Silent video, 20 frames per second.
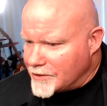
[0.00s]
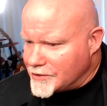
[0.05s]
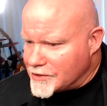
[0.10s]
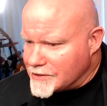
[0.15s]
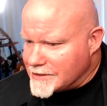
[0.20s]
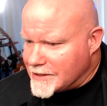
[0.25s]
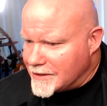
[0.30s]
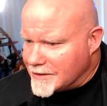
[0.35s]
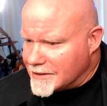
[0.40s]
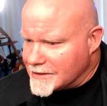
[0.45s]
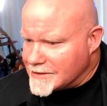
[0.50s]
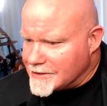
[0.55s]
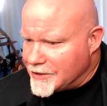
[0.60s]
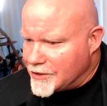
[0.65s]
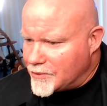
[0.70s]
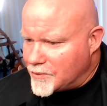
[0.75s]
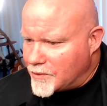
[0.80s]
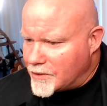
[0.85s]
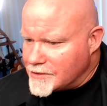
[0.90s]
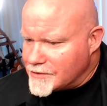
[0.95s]
Just here listening to
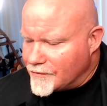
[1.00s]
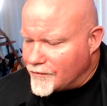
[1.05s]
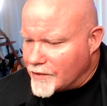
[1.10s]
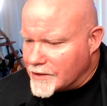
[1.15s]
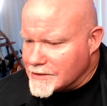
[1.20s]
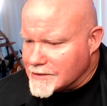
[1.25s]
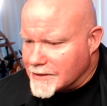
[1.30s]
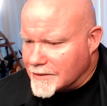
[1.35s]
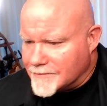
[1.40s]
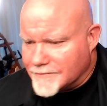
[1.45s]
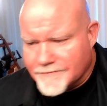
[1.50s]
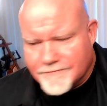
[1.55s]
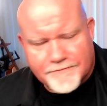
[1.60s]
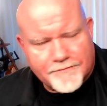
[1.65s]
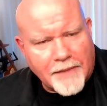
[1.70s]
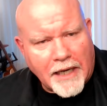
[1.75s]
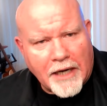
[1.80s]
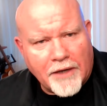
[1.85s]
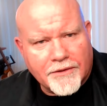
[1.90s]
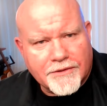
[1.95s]
your words of wisdom.
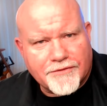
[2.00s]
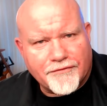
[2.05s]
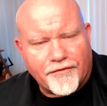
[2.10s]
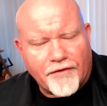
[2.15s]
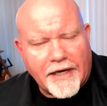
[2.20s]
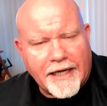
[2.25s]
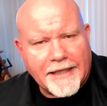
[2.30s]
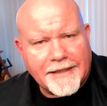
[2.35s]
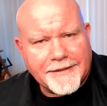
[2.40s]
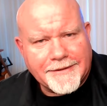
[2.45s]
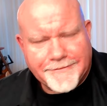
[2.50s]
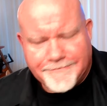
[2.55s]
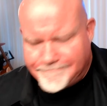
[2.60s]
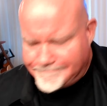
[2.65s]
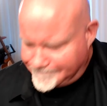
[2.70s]
Myron's a friend.